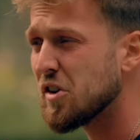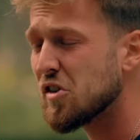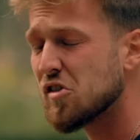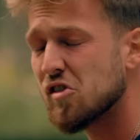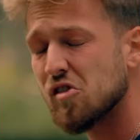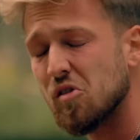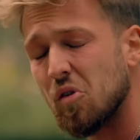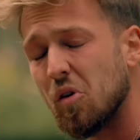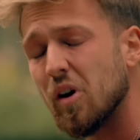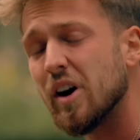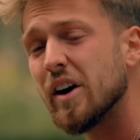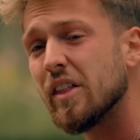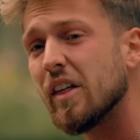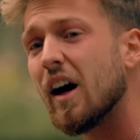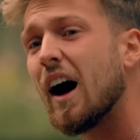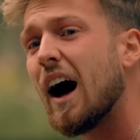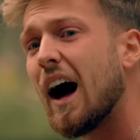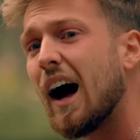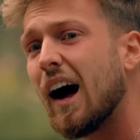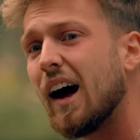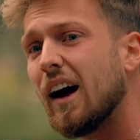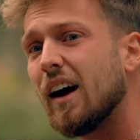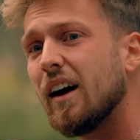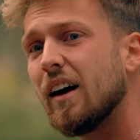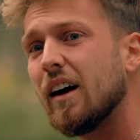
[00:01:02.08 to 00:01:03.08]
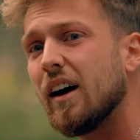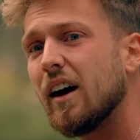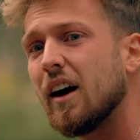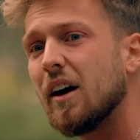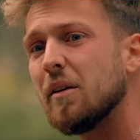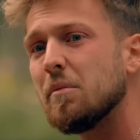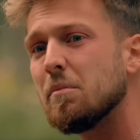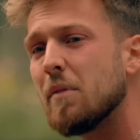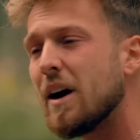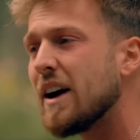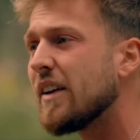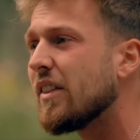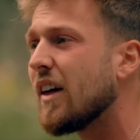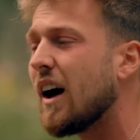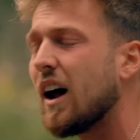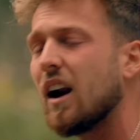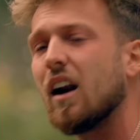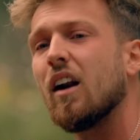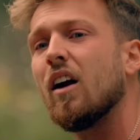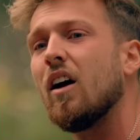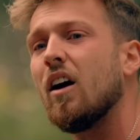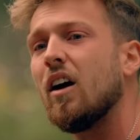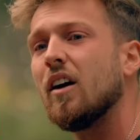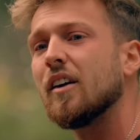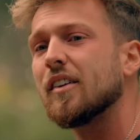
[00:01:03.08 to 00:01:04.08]
enjoy that and make
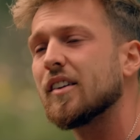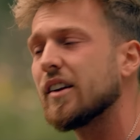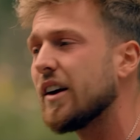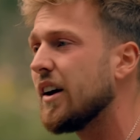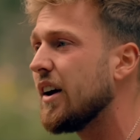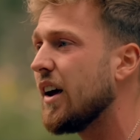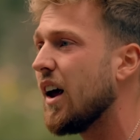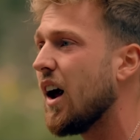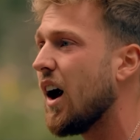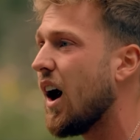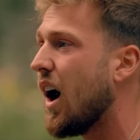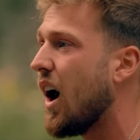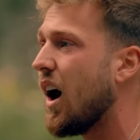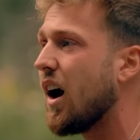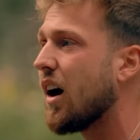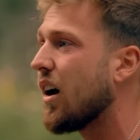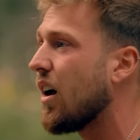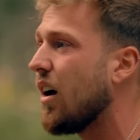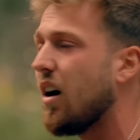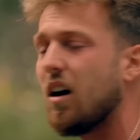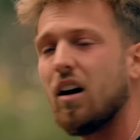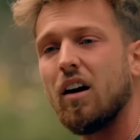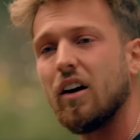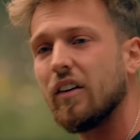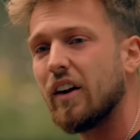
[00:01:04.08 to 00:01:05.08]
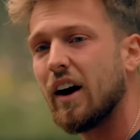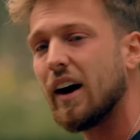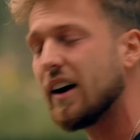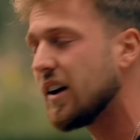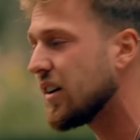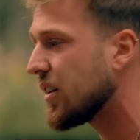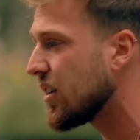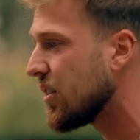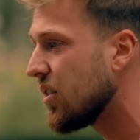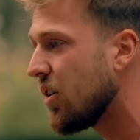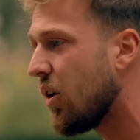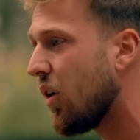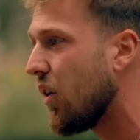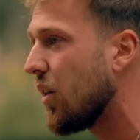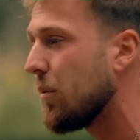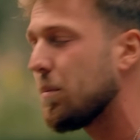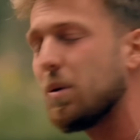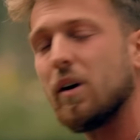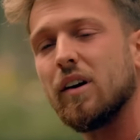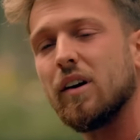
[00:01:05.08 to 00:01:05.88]
that last. I can't. That is not the